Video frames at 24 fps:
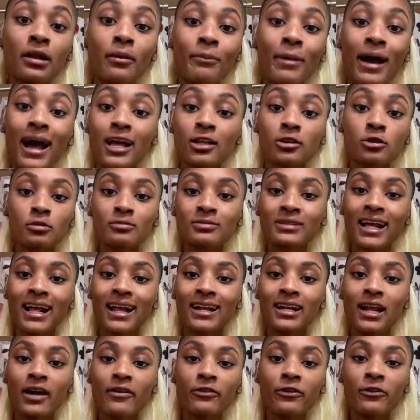Bathroom
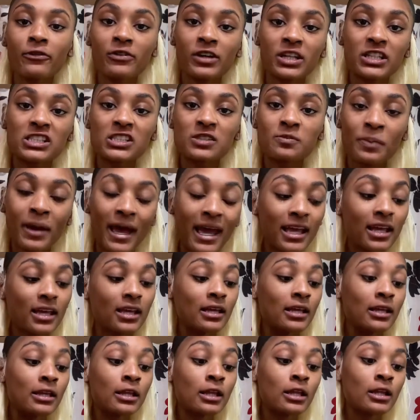done, never finished
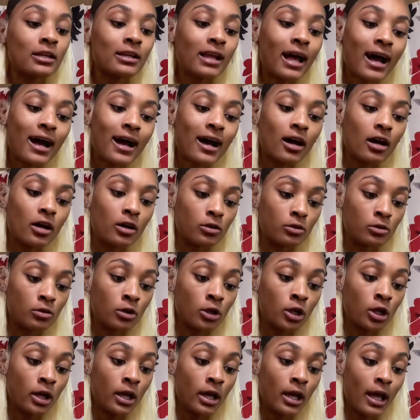painting. No.
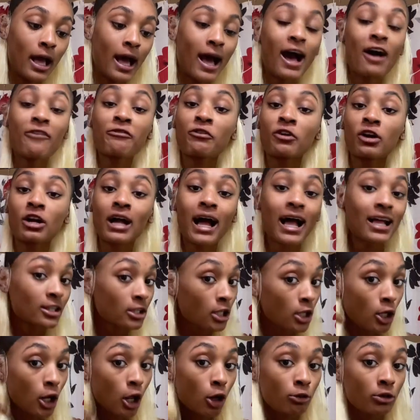I forgot
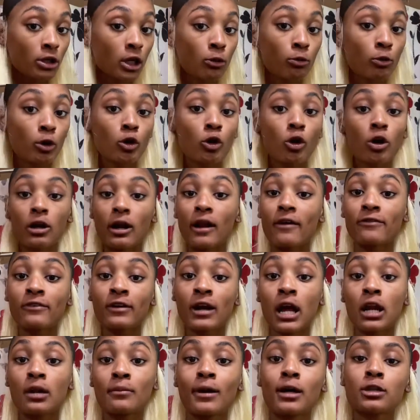the low-key record. I
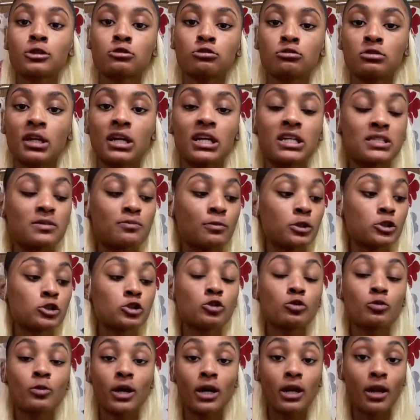forgot about you niggas. But
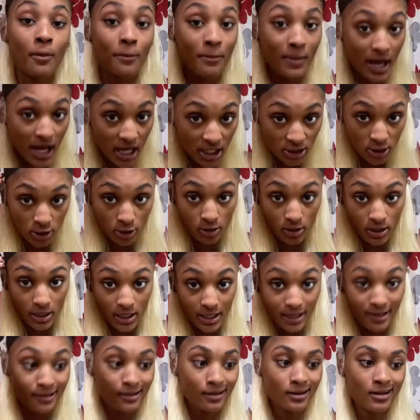you want to measure
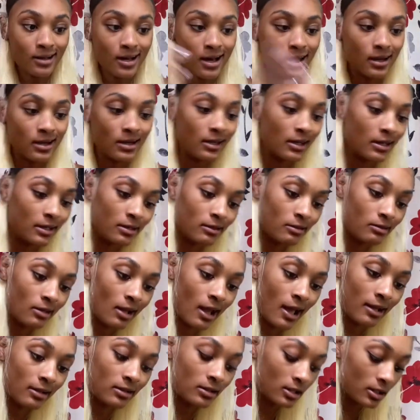it? Cut it.
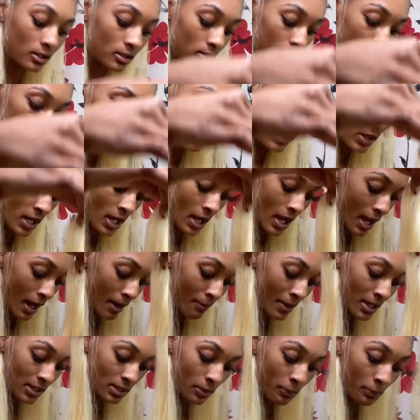Like, look.
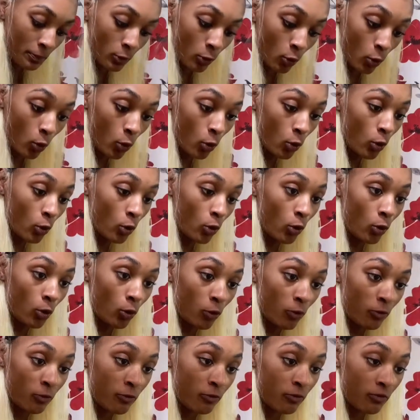I'm about to put,
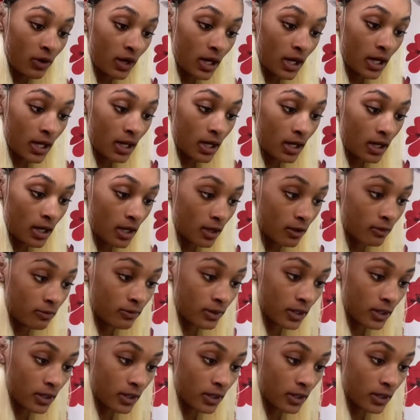ooh, fuck.